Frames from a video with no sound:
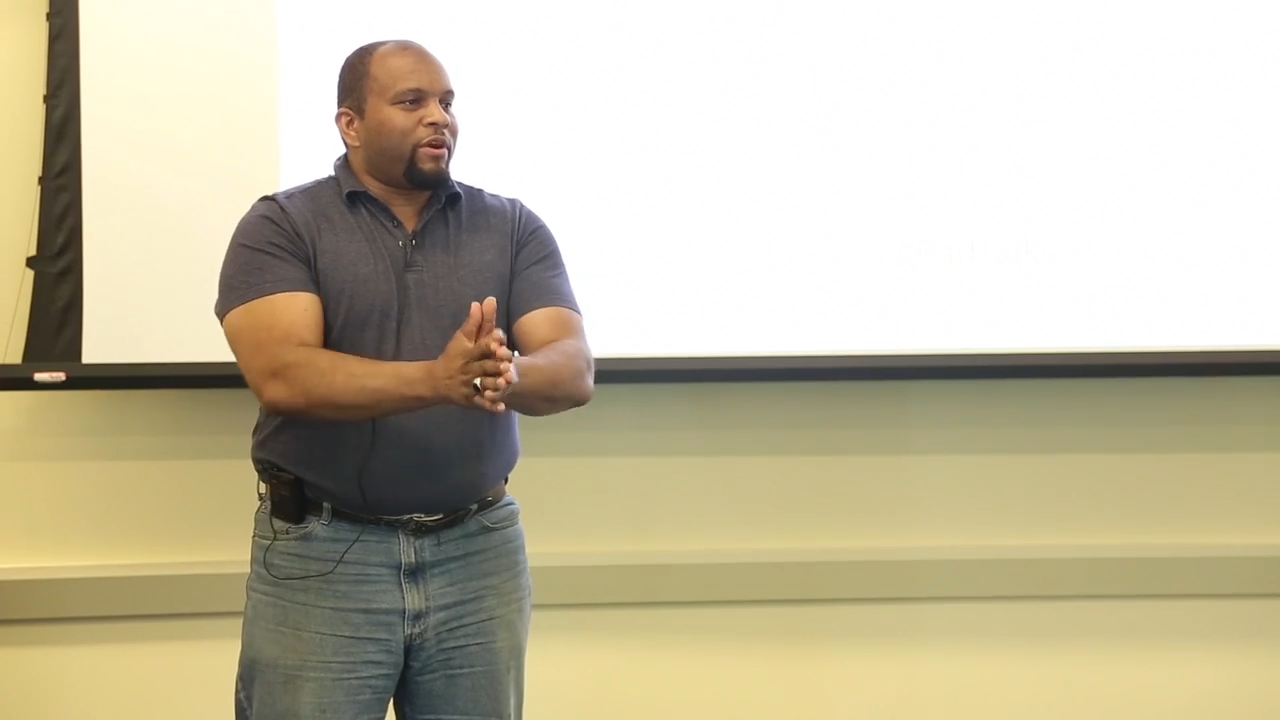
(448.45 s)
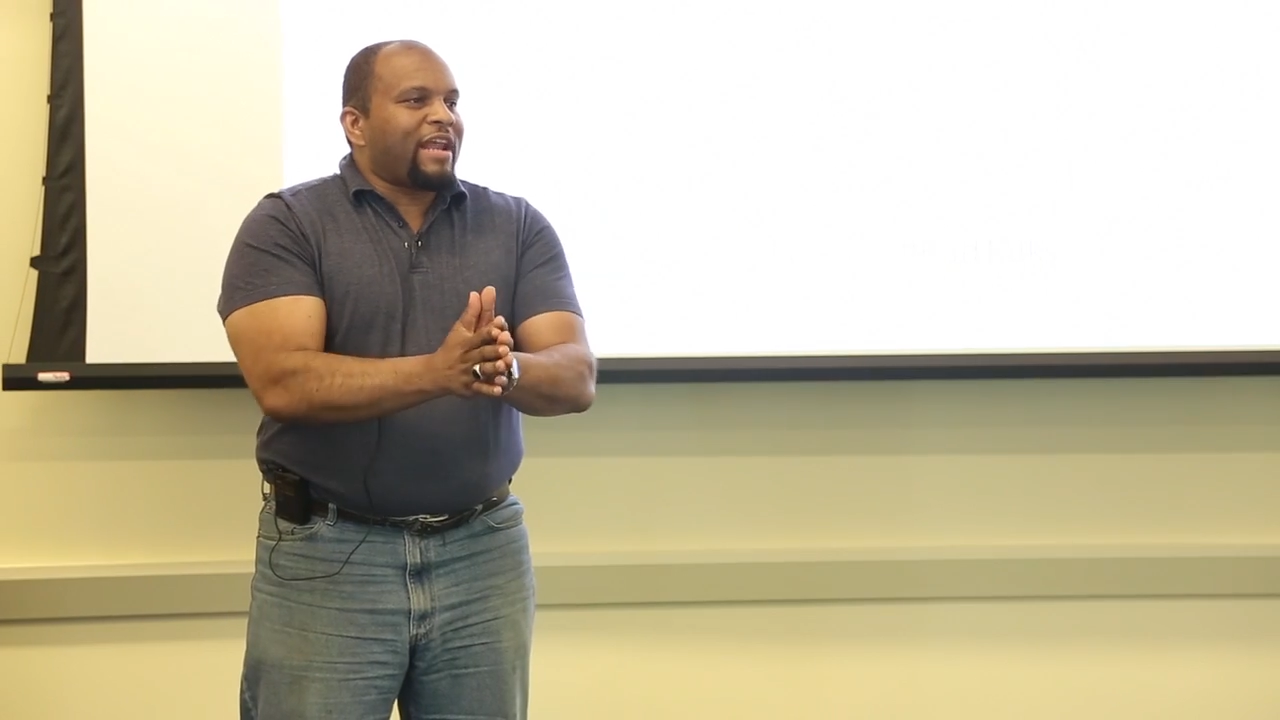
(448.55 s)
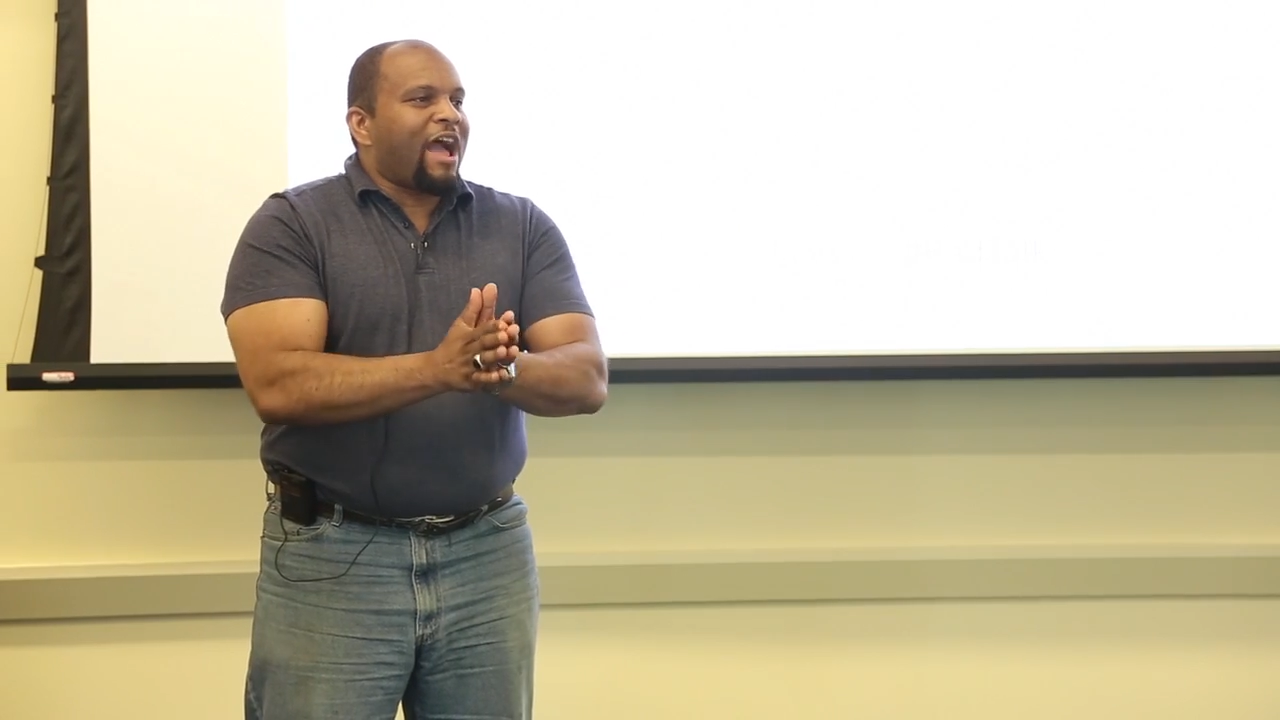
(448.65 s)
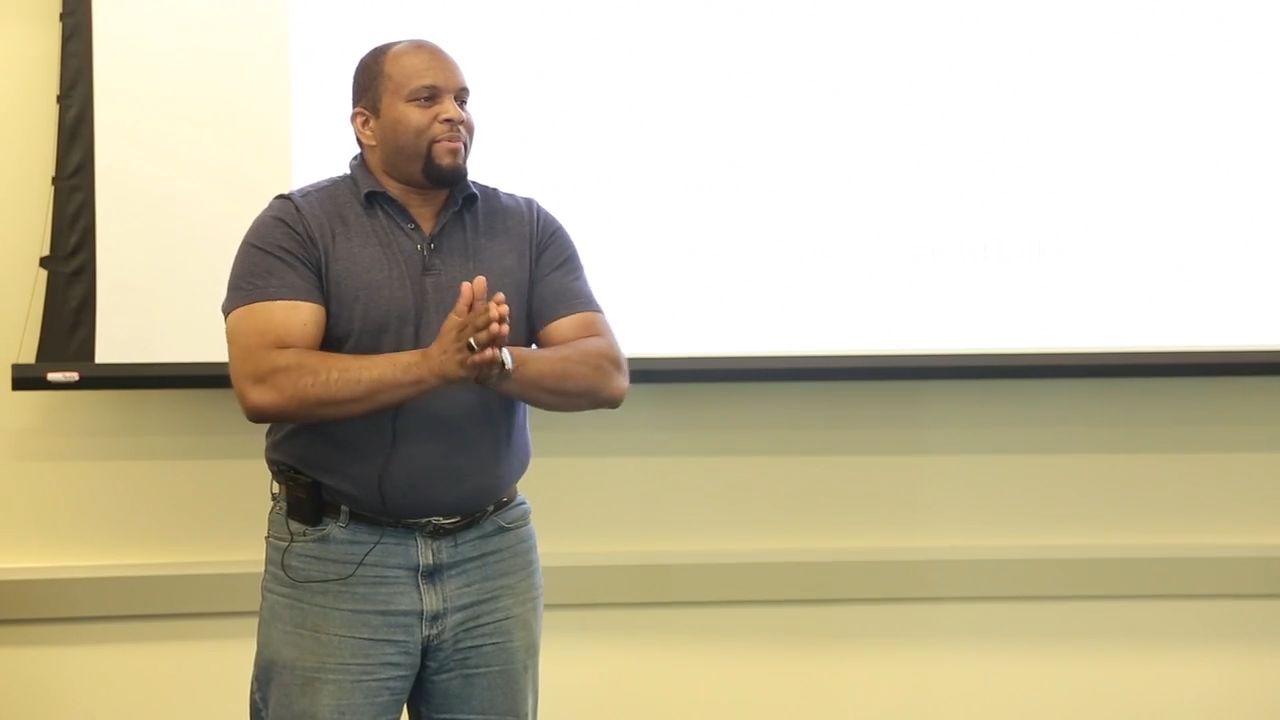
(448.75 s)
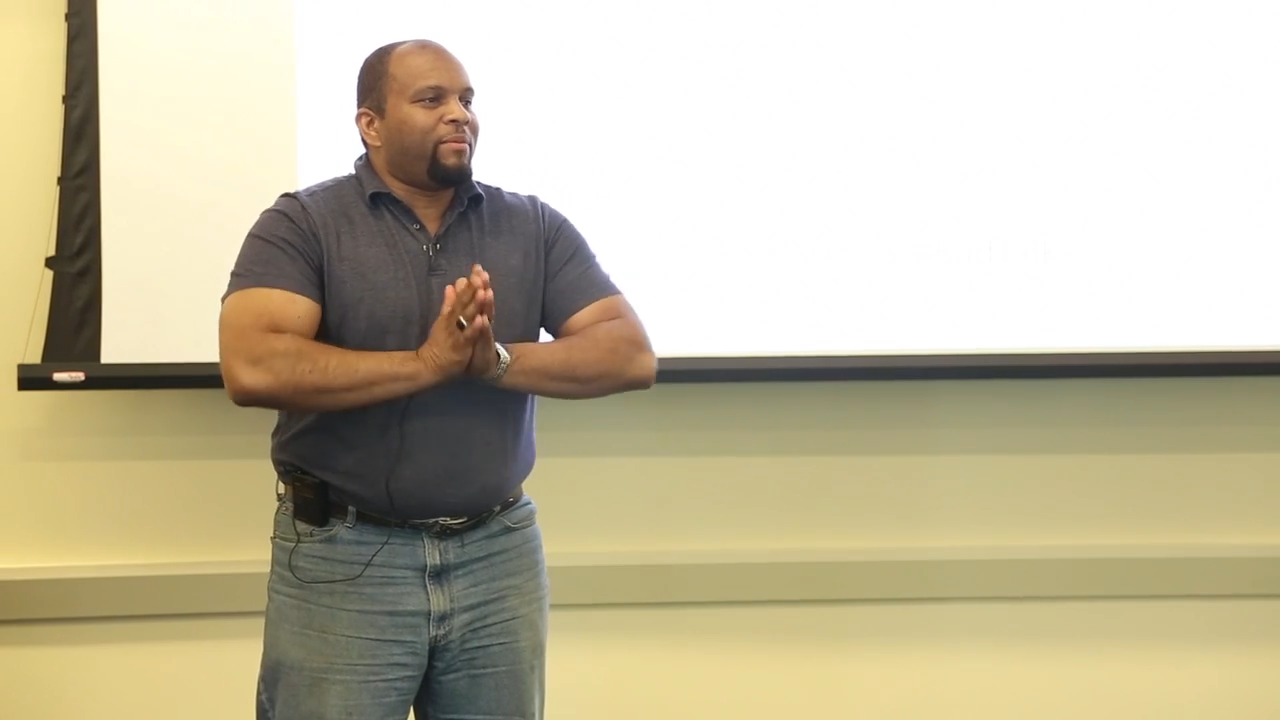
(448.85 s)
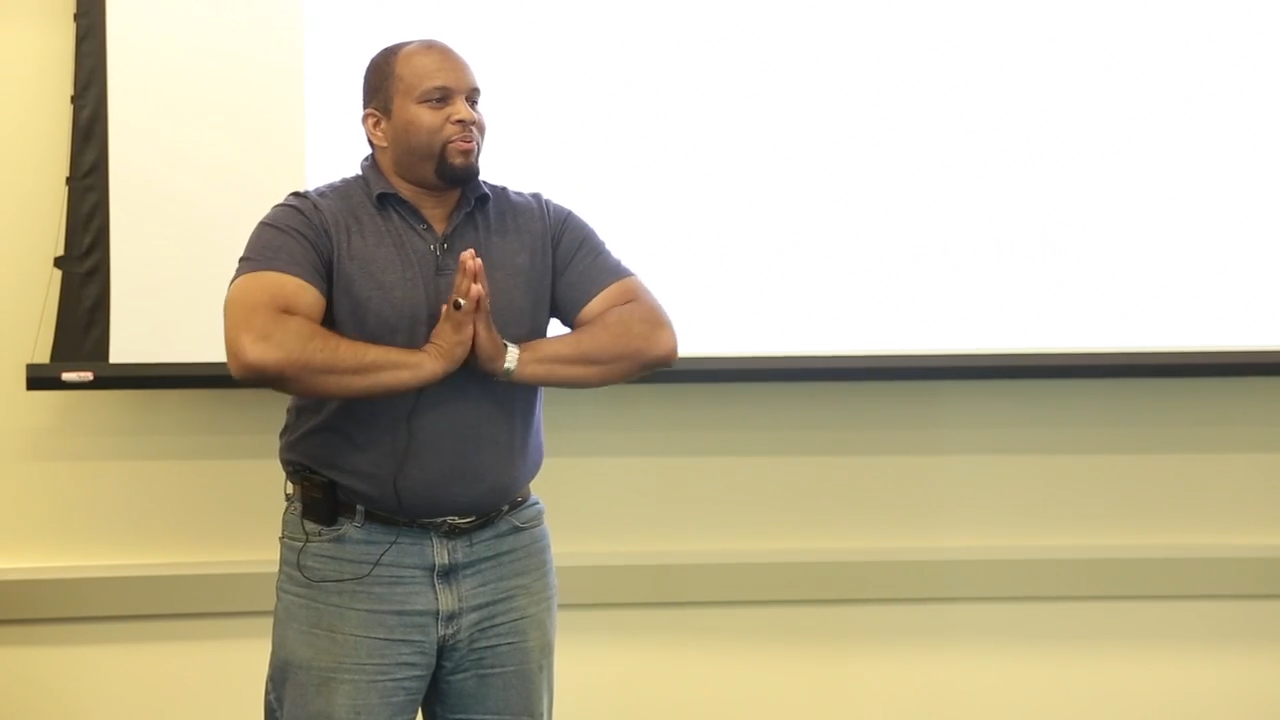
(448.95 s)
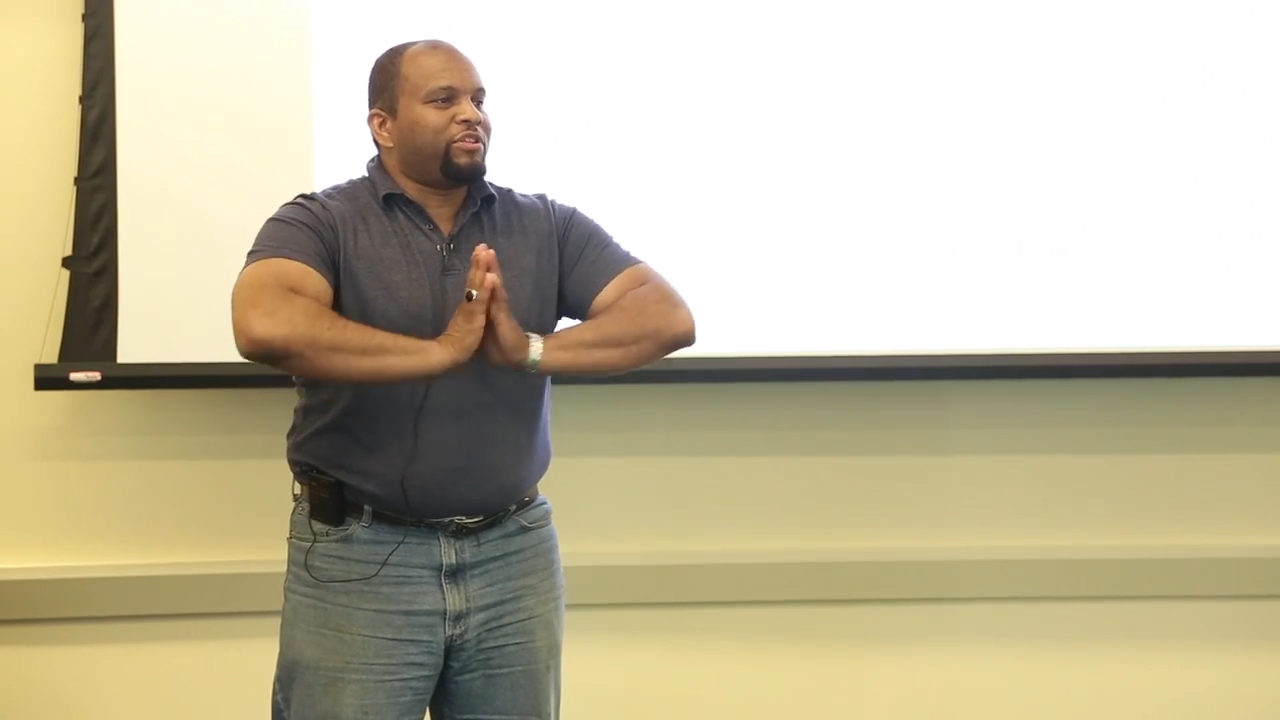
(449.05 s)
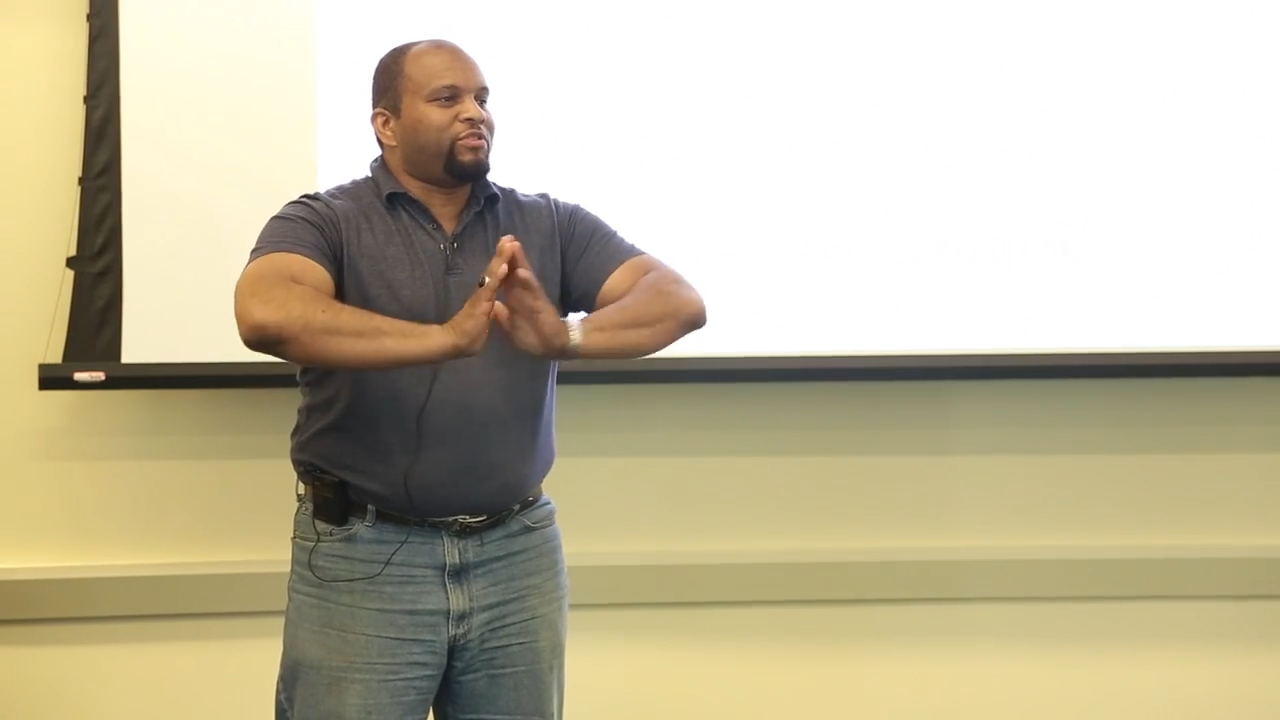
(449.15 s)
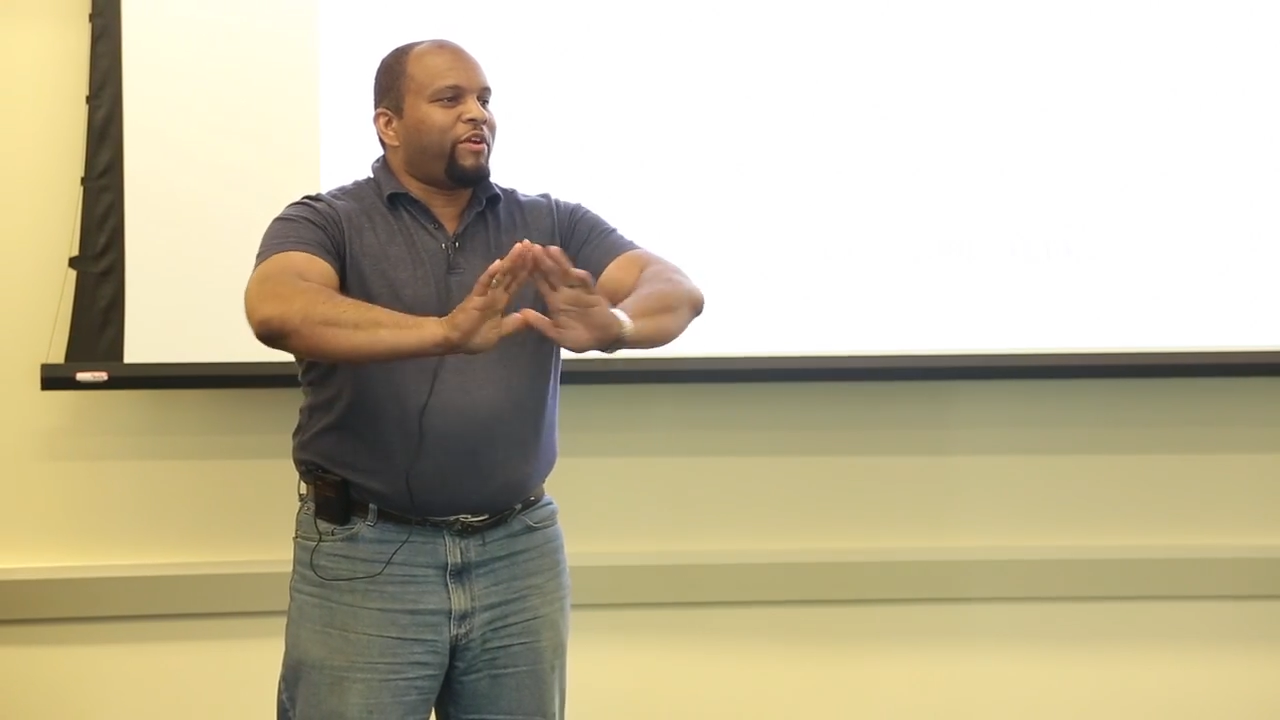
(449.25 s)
are now being pushed